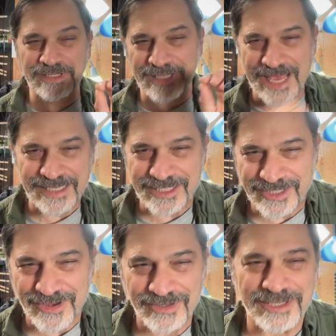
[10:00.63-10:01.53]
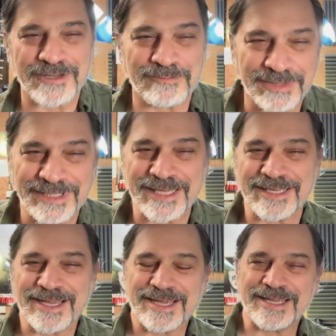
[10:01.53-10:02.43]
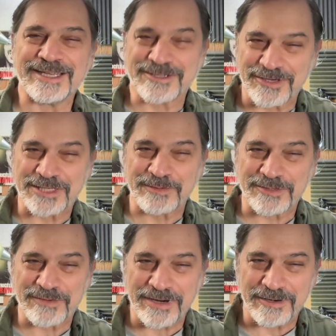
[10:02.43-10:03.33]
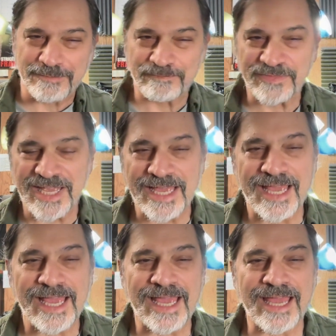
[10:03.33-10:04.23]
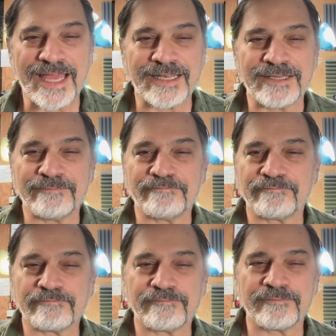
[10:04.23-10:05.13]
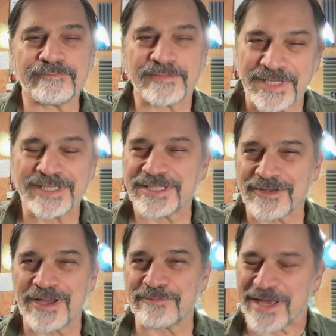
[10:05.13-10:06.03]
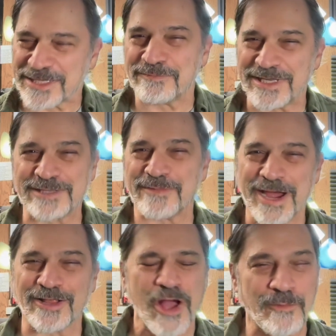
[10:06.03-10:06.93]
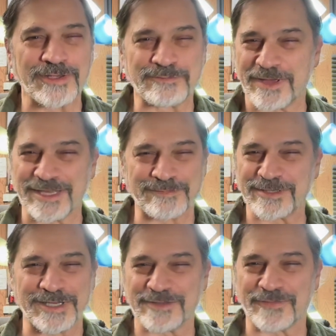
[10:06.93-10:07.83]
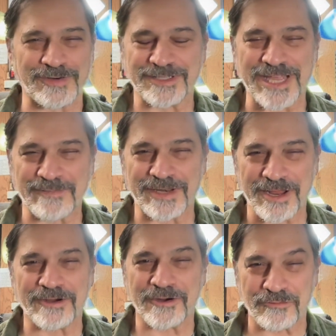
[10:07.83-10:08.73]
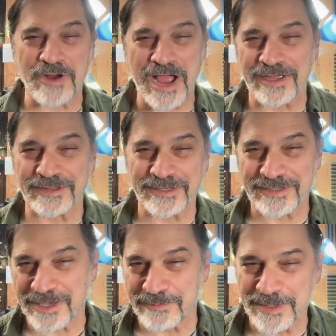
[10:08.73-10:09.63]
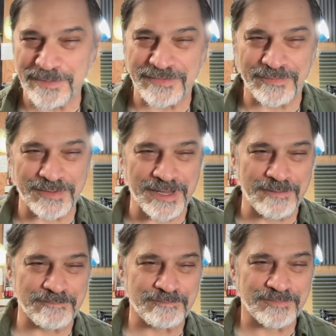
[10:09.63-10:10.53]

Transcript: last song to complete his Christmas record. And this song makes me smile almost as much as the first time that I heard Rockin' the Suburbs from him.